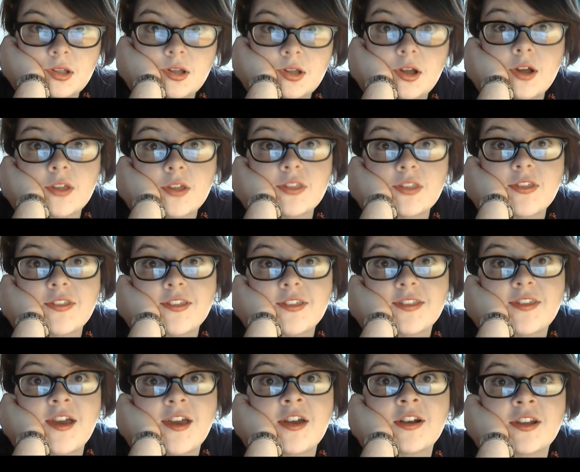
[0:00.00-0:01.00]
Also, this
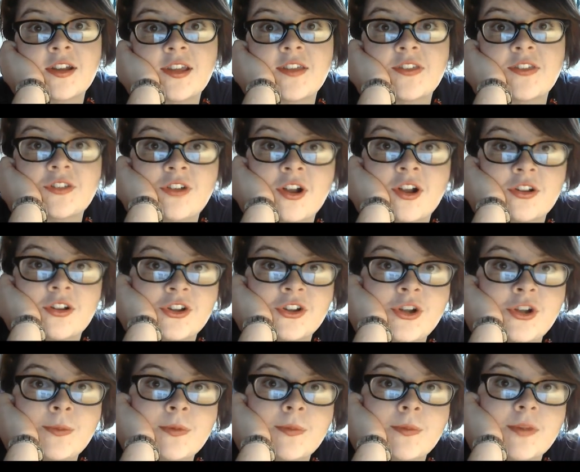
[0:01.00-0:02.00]
Saturday is the Doctor Who
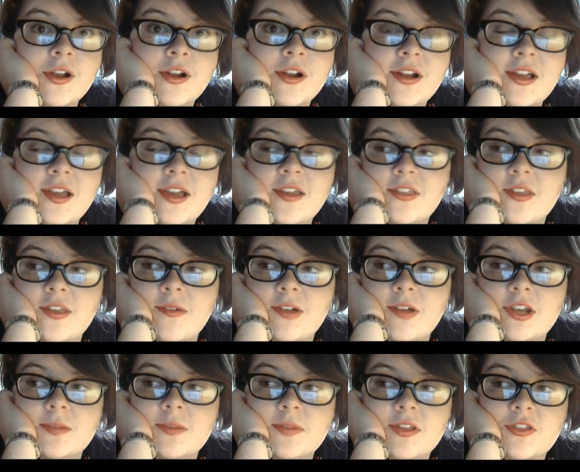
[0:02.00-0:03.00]
premiere, and I guess I'm going
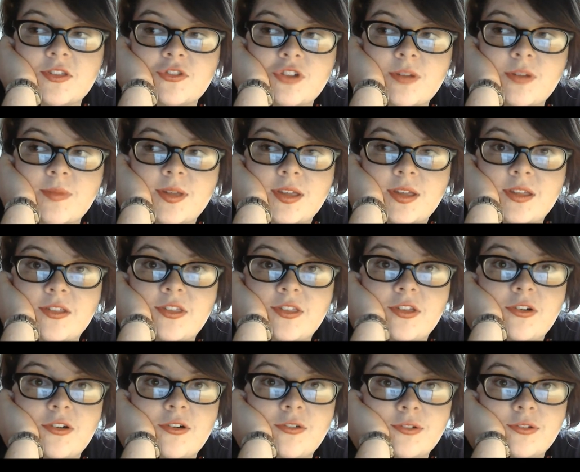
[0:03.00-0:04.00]
to be streaming it,
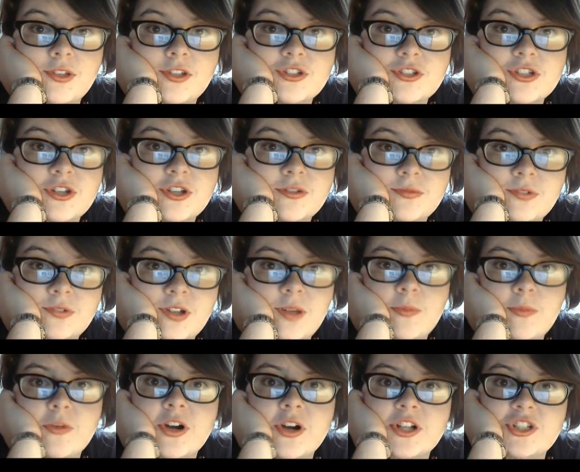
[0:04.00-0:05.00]
so you should come
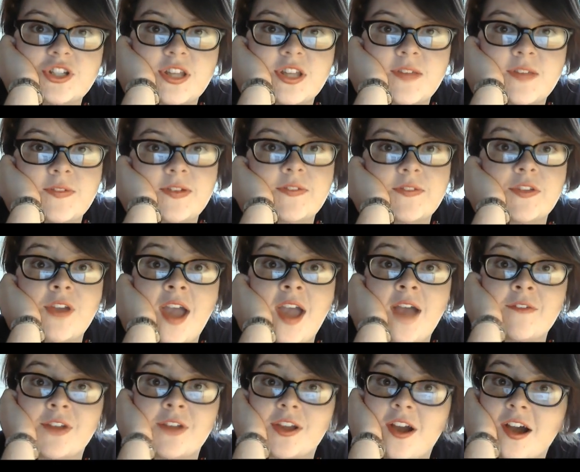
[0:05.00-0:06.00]
watch it even if you
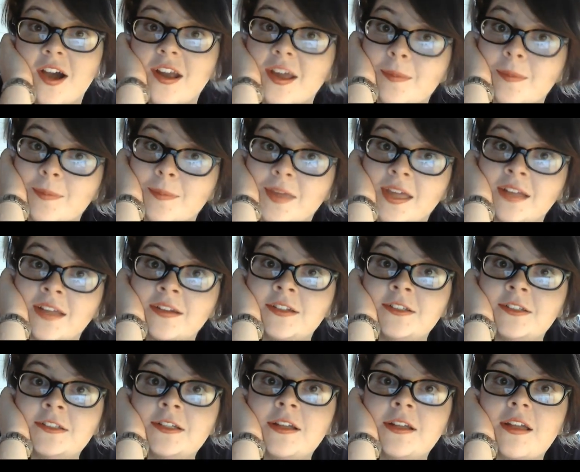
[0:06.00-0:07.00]
haven't caught up yet
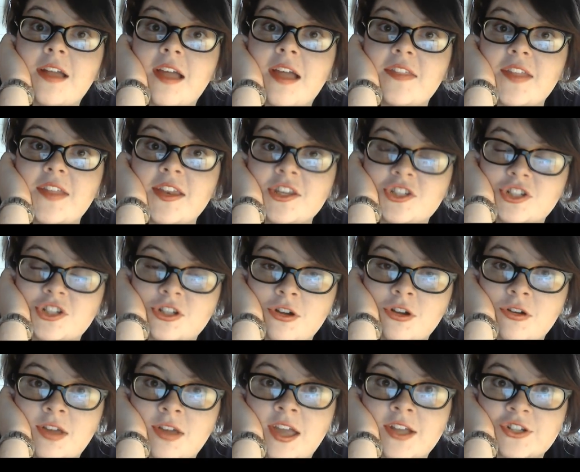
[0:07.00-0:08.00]
and then you should go
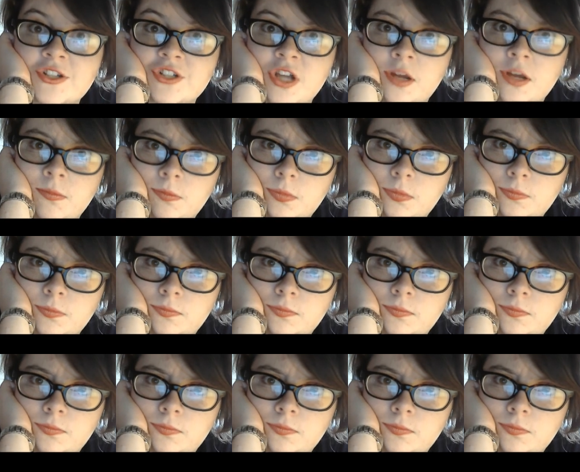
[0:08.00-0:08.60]
catch up.